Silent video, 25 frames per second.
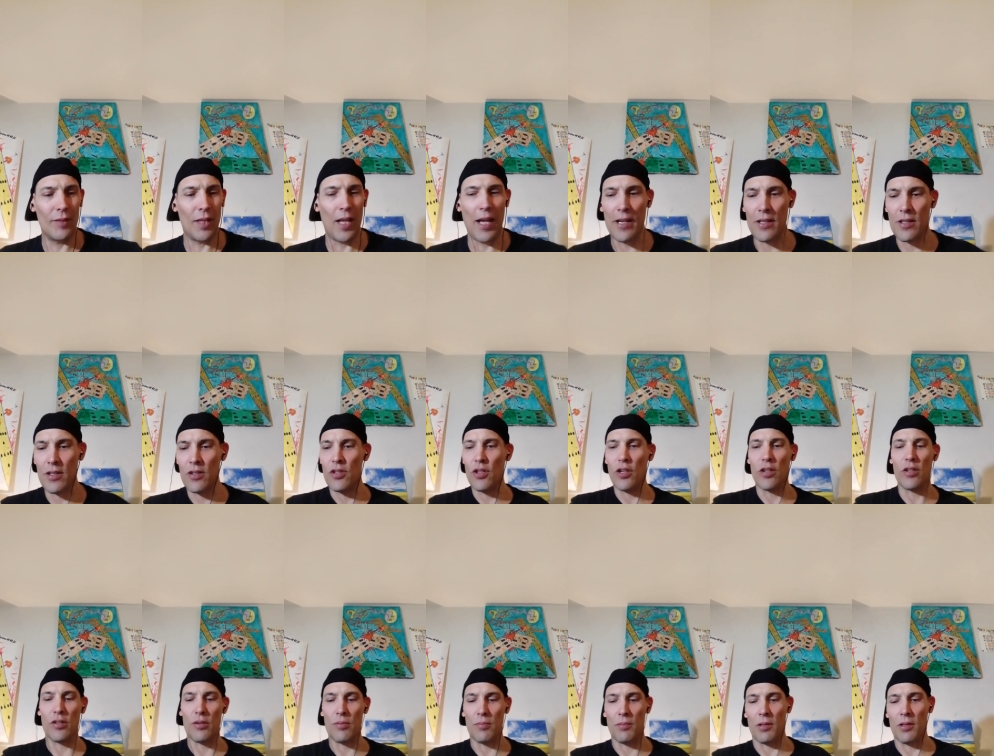last
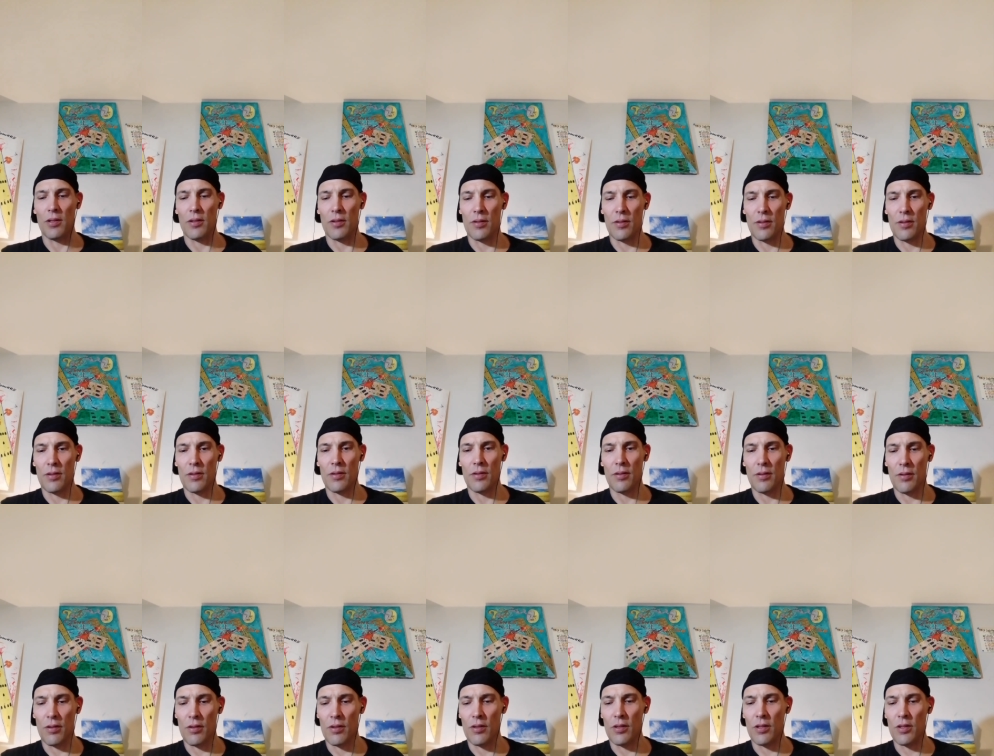judgment,
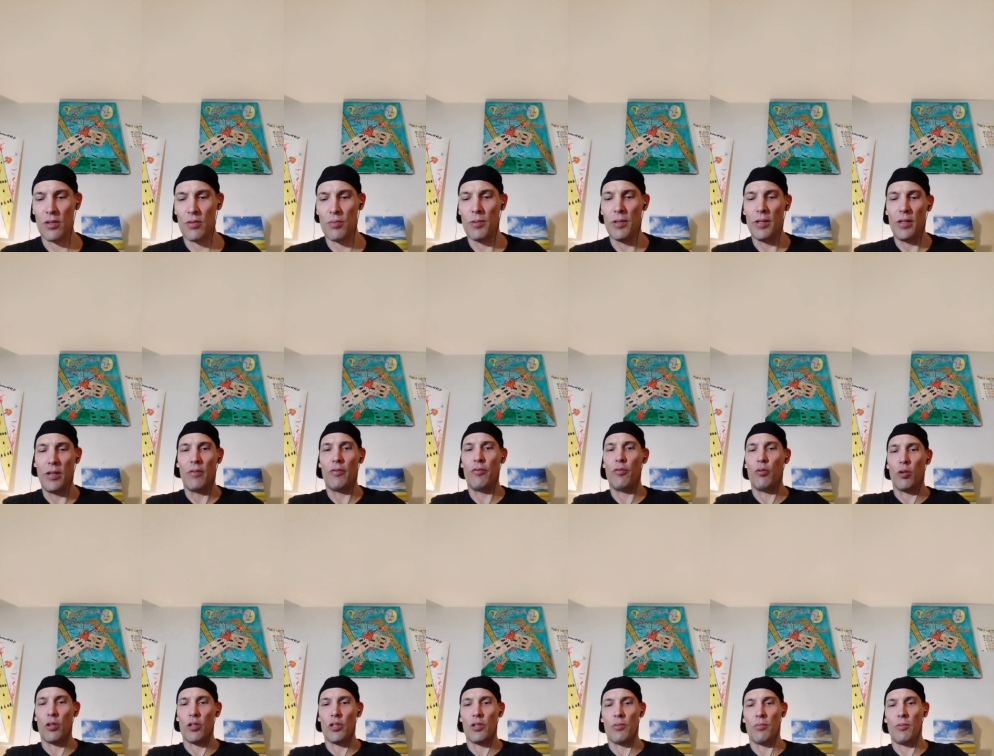There's this wheel of
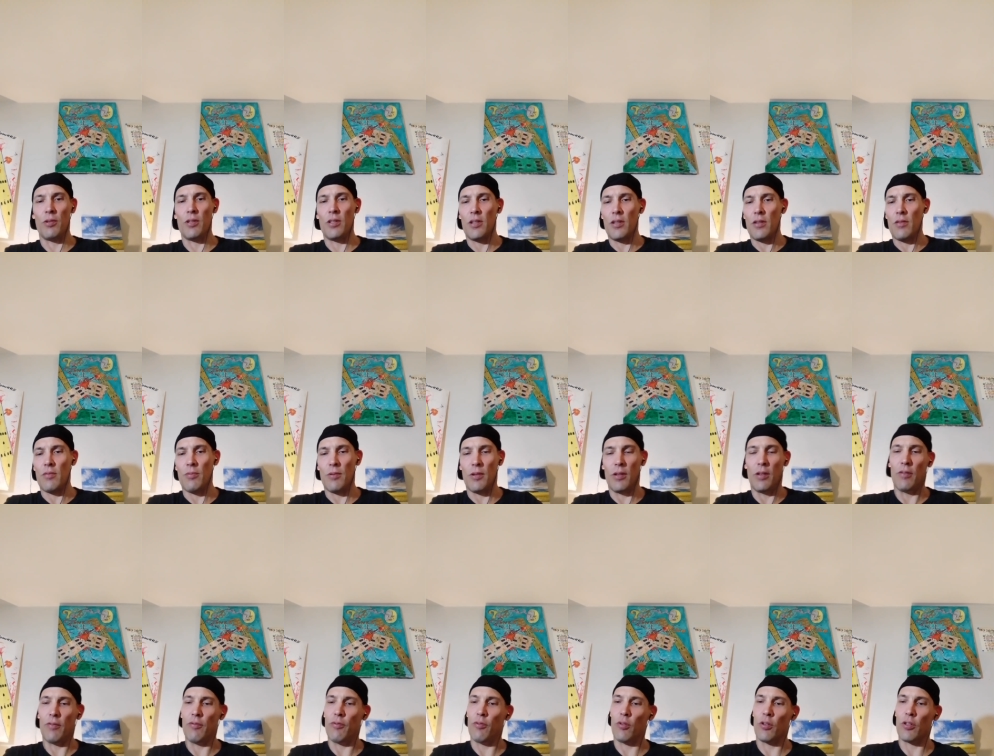fortune. What's this
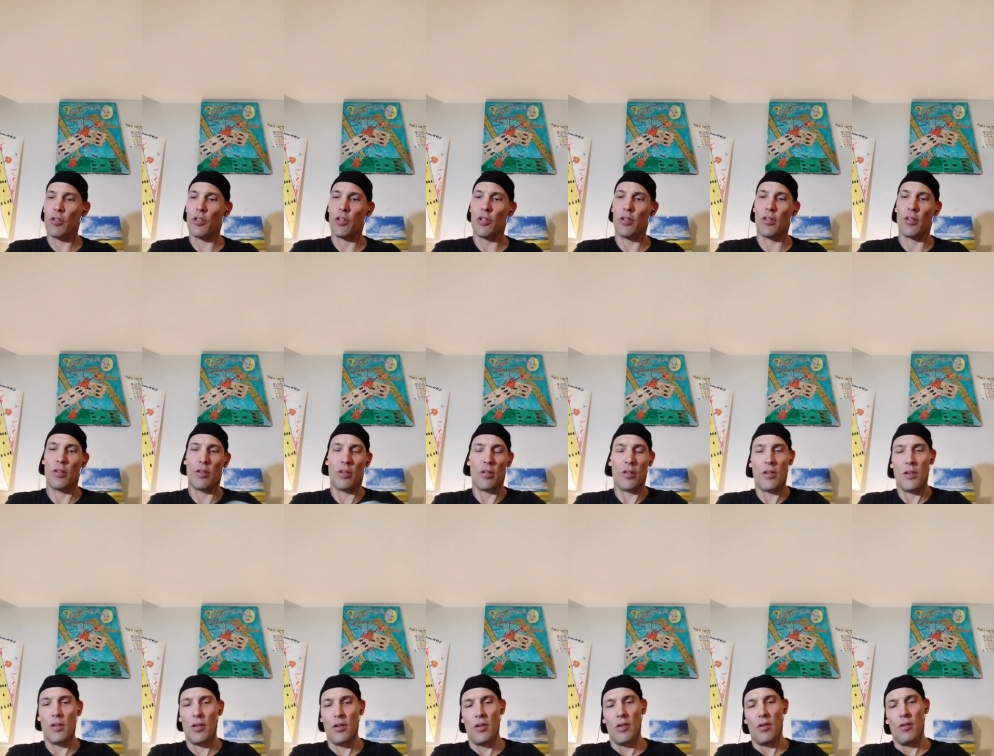wheel of fortune?
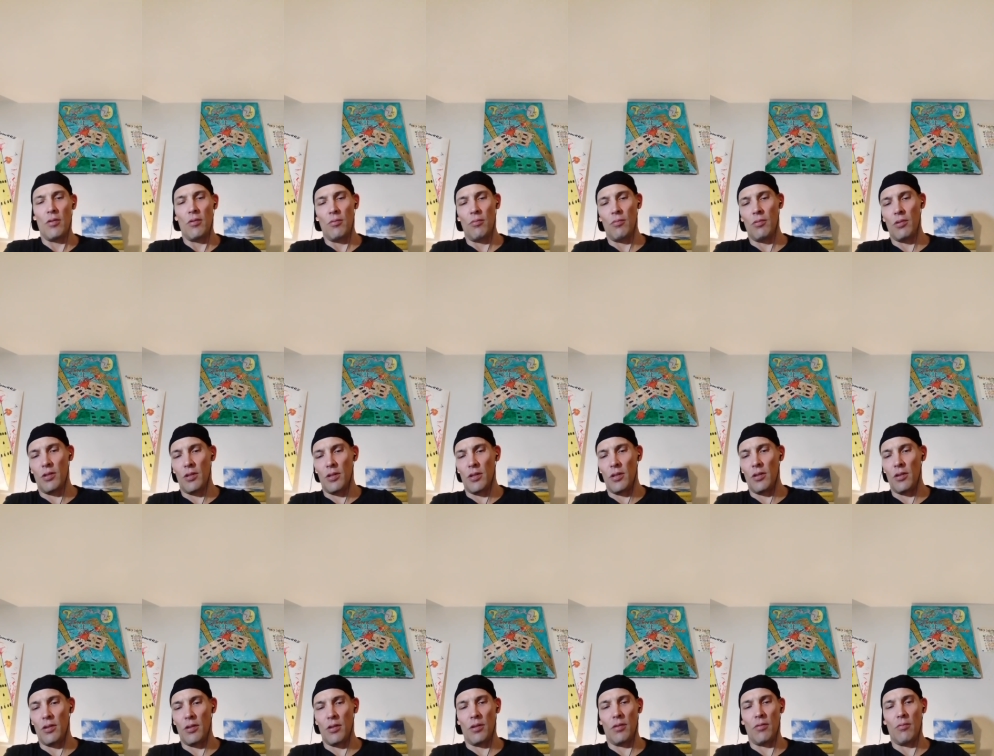It's
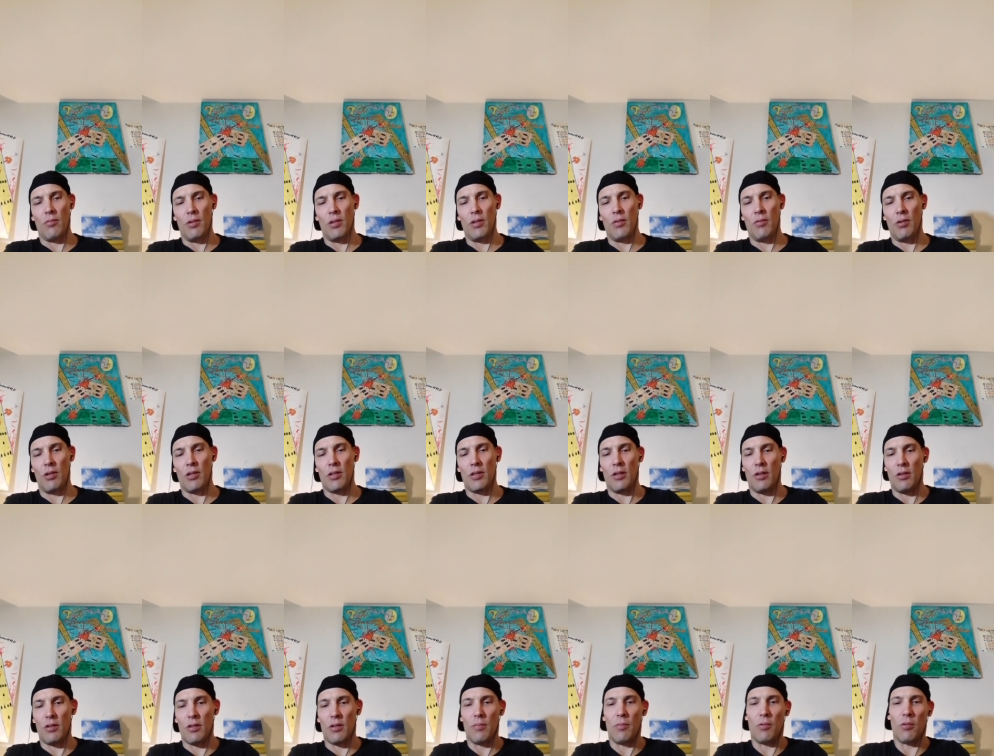a really
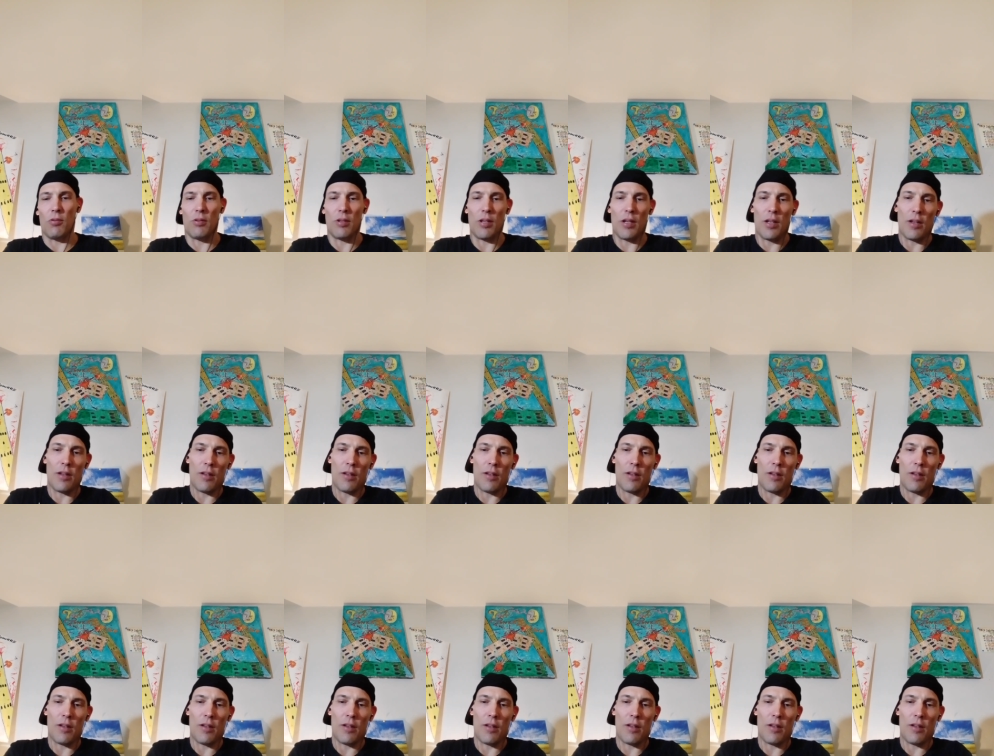accessible